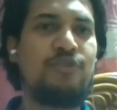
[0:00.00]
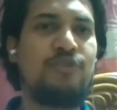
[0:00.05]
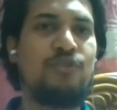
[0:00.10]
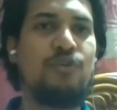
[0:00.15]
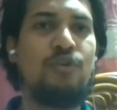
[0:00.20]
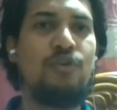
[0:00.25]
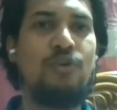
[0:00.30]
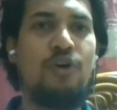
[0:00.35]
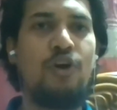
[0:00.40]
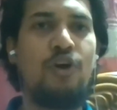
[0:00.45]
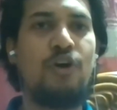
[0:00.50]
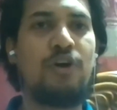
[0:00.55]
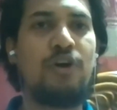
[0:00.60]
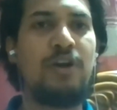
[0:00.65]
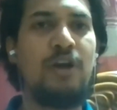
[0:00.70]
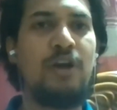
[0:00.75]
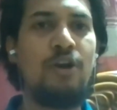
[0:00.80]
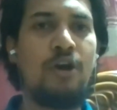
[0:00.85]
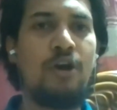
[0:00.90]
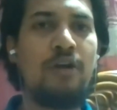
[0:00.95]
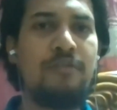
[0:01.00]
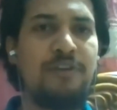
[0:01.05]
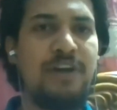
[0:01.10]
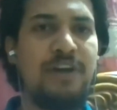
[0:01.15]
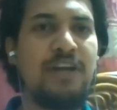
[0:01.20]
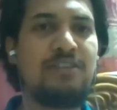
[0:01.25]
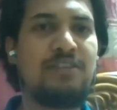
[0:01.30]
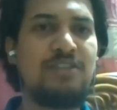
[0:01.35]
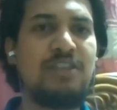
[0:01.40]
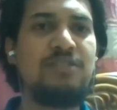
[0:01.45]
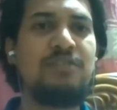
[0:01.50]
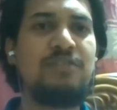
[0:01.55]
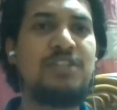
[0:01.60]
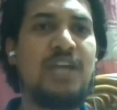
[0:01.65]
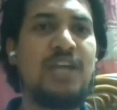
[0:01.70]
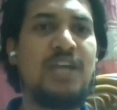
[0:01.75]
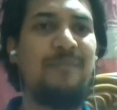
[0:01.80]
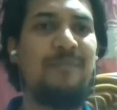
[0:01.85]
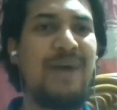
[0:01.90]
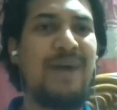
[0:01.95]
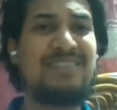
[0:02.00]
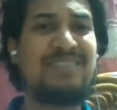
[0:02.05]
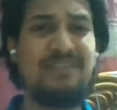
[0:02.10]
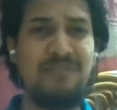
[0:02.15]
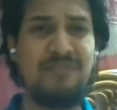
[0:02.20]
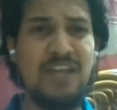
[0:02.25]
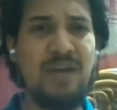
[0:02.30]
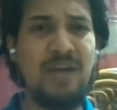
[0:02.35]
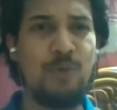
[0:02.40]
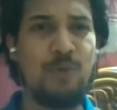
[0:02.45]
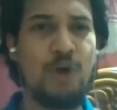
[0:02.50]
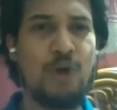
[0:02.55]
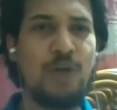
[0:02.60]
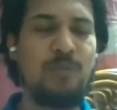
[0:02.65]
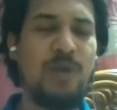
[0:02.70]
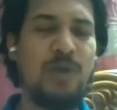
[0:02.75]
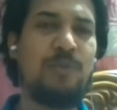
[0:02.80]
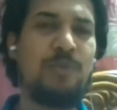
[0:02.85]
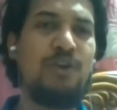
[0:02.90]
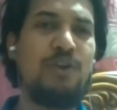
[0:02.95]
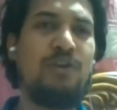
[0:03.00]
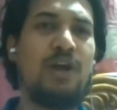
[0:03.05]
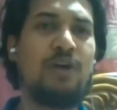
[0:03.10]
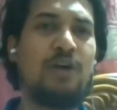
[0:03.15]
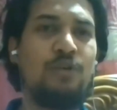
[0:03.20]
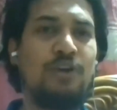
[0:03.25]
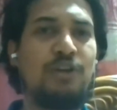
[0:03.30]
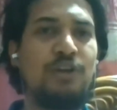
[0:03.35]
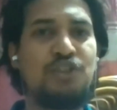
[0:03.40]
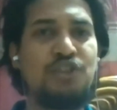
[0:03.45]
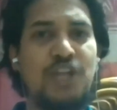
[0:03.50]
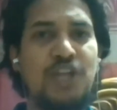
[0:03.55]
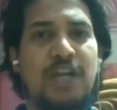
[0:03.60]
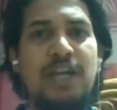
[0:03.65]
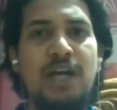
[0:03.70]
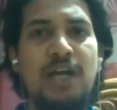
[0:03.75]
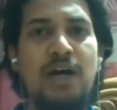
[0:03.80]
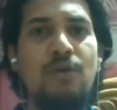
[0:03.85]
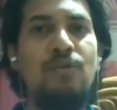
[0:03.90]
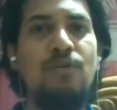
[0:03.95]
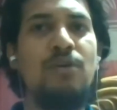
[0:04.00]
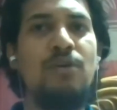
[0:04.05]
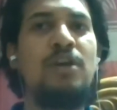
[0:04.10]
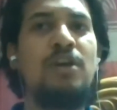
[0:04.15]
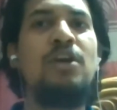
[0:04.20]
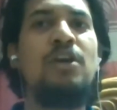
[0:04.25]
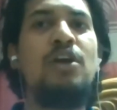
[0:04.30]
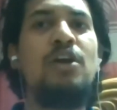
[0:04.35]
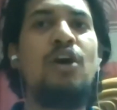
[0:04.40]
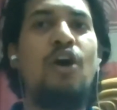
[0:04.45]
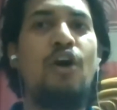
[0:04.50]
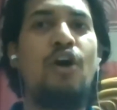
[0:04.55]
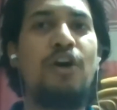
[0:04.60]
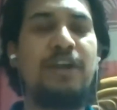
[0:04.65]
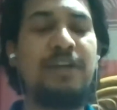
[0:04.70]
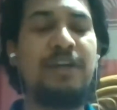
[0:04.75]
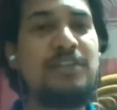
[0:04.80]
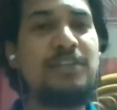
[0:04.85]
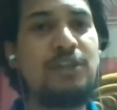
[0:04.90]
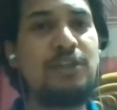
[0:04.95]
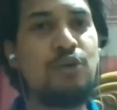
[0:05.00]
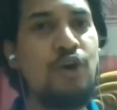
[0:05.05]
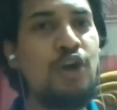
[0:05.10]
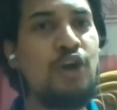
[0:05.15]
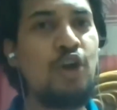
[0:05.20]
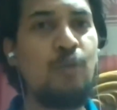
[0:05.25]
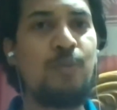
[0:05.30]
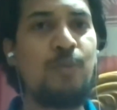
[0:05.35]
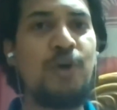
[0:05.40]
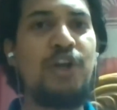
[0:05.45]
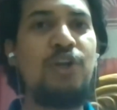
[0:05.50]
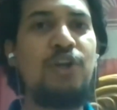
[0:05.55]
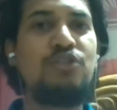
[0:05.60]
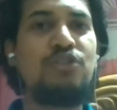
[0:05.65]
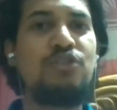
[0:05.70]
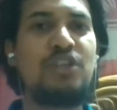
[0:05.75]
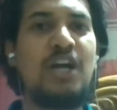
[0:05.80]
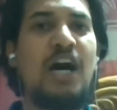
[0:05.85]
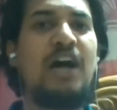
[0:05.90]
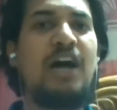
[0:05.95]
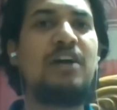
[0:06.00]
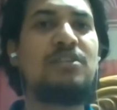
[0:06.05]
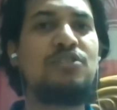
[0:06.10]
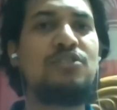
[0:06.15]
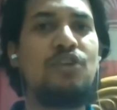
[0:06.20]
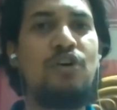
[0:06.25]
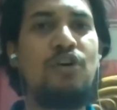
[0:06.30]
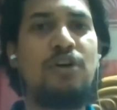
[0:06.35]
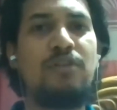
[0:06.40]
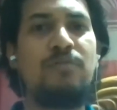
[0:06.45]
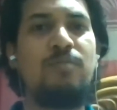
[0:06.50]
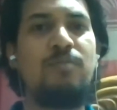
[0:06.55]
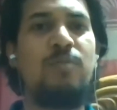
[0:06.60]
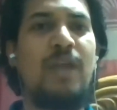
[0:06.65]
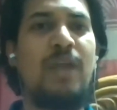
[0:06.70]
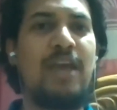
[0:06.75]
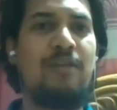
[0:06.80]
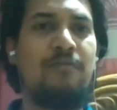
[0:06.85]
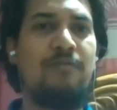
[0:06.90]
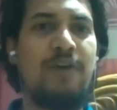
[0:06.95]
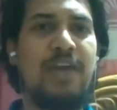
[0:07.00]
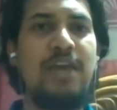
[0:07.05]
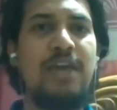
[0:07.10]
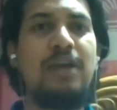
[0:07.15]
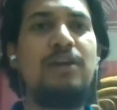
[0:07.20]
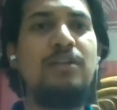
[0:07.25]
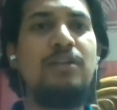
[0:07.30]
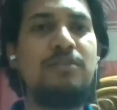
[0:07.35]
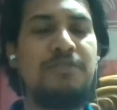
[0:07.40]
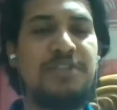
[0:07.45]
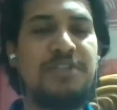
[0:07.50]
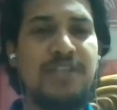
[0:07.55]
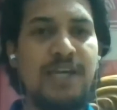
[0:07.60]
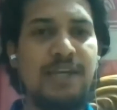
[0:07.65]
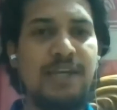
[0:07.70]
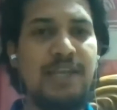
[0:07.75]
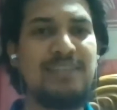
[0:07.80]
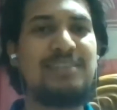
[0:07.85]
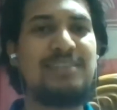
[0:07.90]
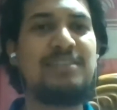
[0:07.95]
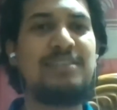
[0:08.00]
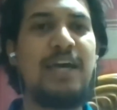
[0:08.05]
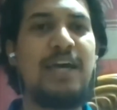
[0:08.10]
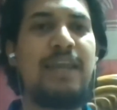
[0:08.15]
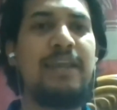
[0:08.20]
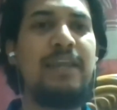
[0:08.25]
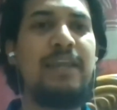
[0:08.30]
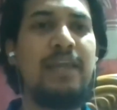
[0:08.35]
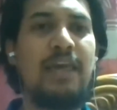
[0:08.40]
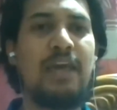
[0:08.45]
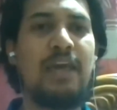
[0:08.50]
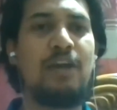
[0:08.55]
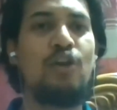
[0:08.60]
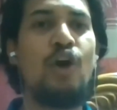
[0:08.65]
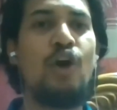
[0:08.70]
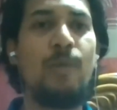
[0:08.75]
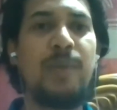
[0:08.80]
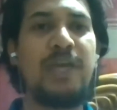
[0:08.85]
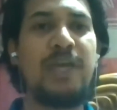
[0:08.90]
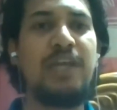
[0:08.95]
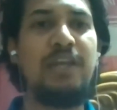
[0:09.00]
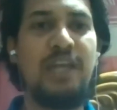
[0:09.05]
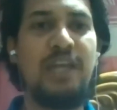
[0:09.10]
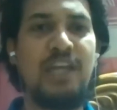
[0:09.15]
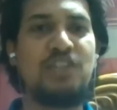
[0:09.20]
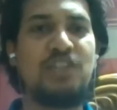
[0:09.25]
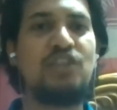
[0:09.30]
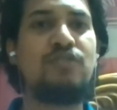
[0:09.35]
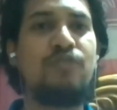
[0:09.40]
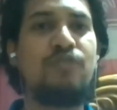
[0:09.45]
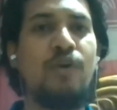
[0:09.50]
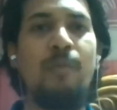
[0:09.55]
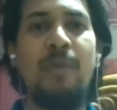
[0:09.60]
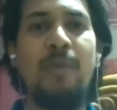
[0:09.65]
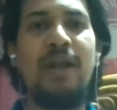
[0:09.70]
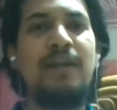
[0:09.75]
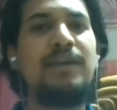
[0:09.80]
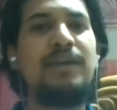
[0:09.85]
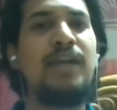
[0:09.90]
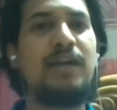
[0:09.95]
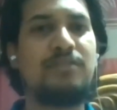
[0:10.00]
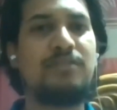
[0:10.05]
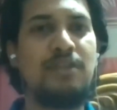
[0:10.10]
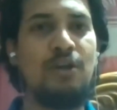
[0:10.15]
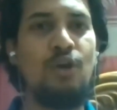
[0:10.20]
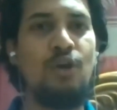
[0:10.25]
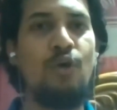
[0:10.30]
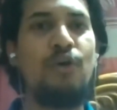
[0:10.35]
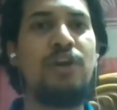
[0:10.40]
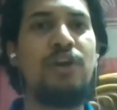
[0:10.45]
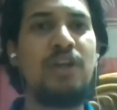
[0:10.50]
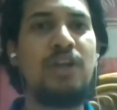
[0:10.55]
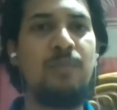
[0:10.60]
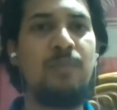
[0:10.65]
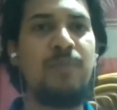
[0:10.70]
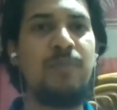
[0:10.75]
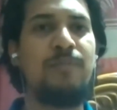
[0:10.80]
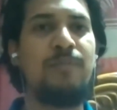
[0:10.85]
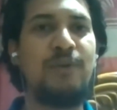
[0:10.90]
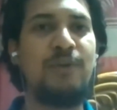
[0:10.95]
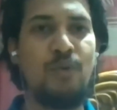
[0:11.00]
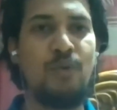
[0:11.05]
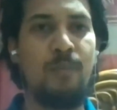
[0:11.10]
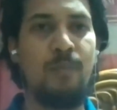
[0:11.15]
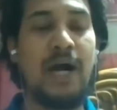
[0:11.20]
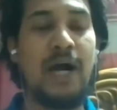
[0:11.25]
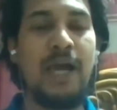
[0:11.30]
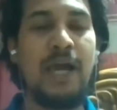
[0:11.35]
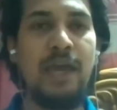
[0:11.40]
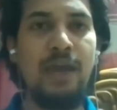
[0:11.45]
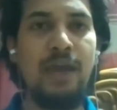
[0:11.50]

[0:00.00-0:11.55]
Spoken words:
So, or a lot of industries which are massively employing people are going to shut down. Or is it going to produce cars or like vehicles which are necessarily economic in nature for middle class and low income people to buy?